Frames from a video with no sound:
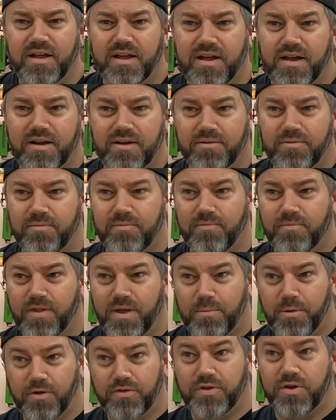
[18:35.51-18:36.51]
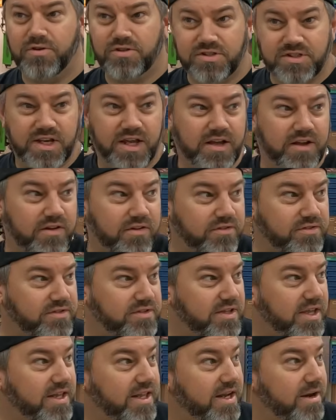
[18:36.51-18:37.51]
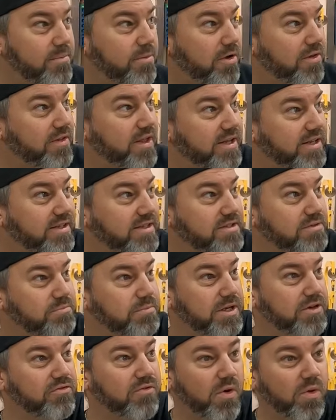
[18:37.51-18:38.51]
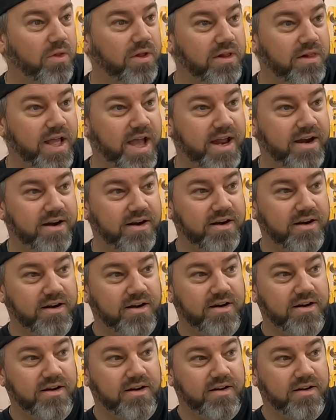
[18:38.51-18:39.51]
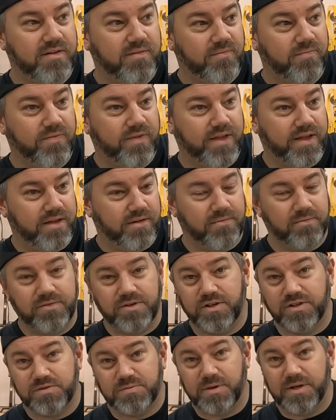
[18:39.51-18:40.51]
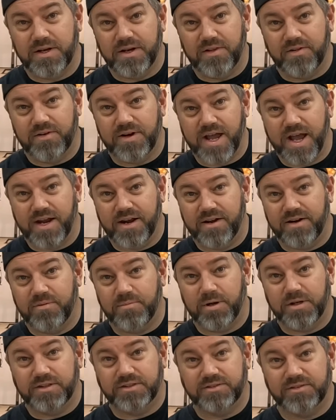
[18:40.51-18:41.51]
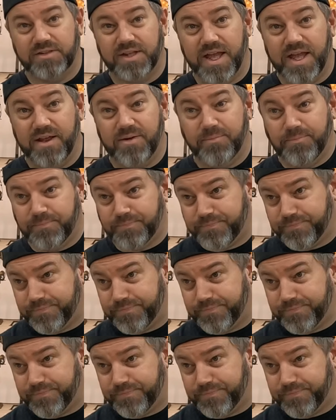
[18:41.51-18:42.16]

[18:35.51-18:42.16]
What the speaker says: I bought those shelves, and then I bought like this big rolling ladder. Spent another $900 on that.